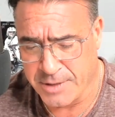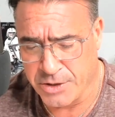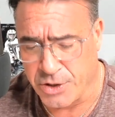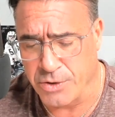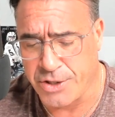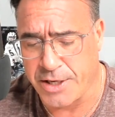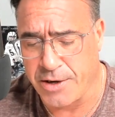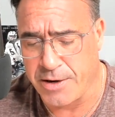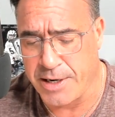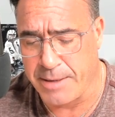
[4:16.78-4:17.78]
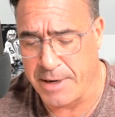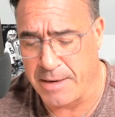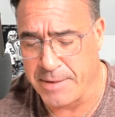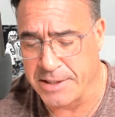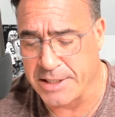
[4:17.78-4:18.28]
Social Security
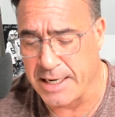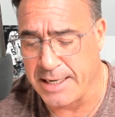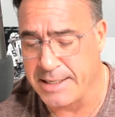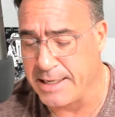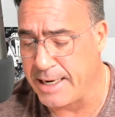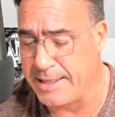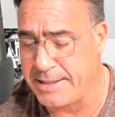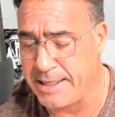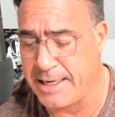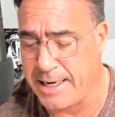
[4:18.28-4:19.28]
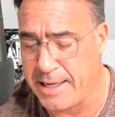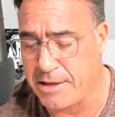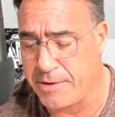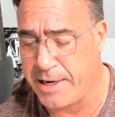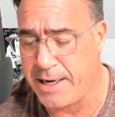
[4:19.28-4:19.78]
amendment signed in
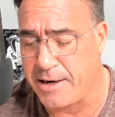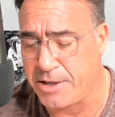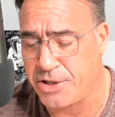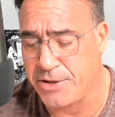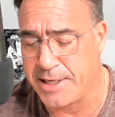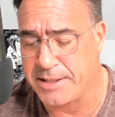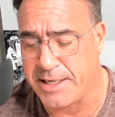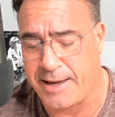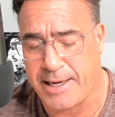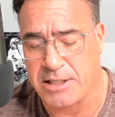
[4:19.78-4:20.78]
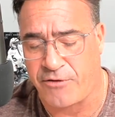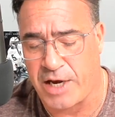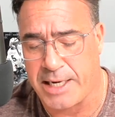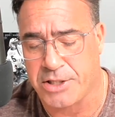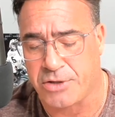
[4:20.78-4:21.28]
1983 ushered in today's
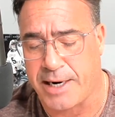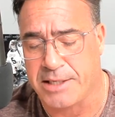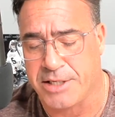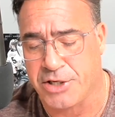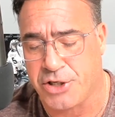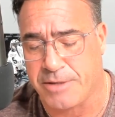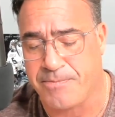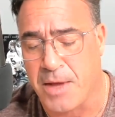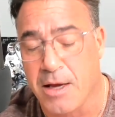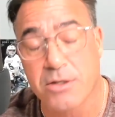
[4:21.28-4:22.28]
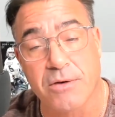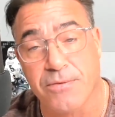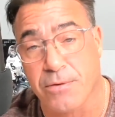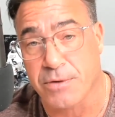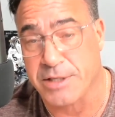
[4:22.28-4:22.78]
phased transition to
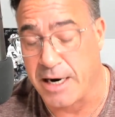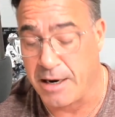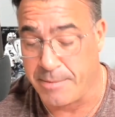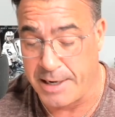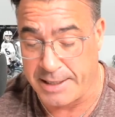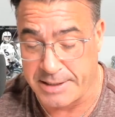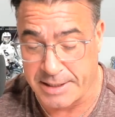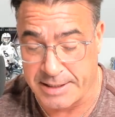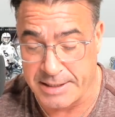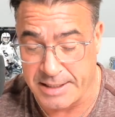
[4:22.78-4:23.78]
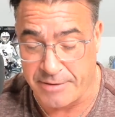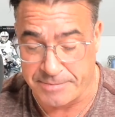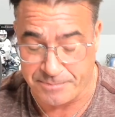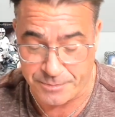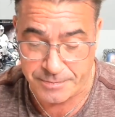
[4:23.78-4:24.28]
full retirement at 67.
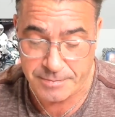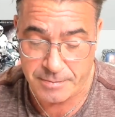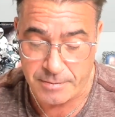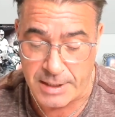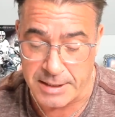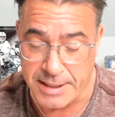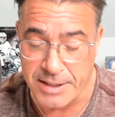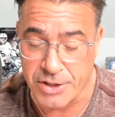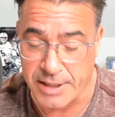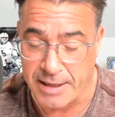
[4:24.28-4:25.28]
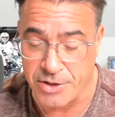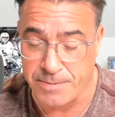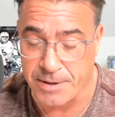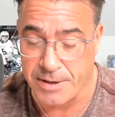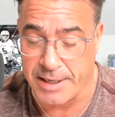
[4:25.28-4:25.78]
The initial
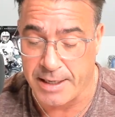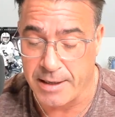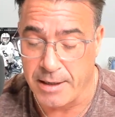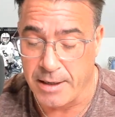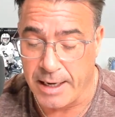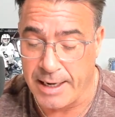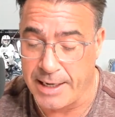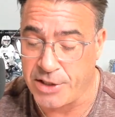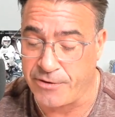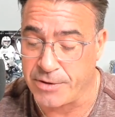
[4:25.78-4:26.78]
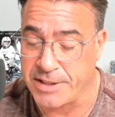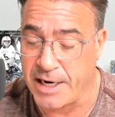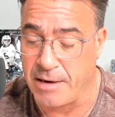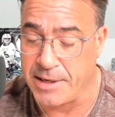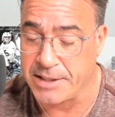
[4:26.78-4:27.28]
eligibility age for
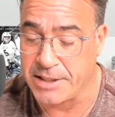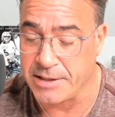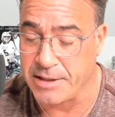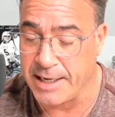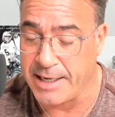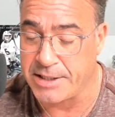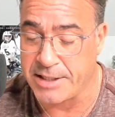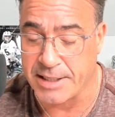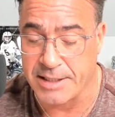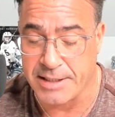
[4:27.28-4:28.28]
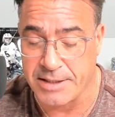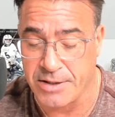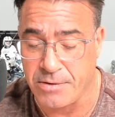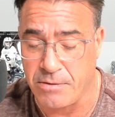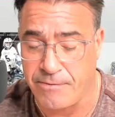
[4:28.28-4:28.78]
retirement is still age
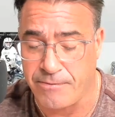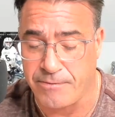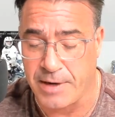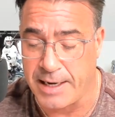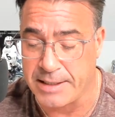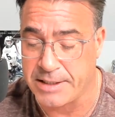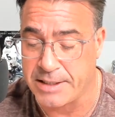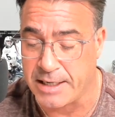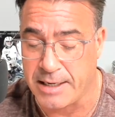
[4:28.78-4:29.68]
62. As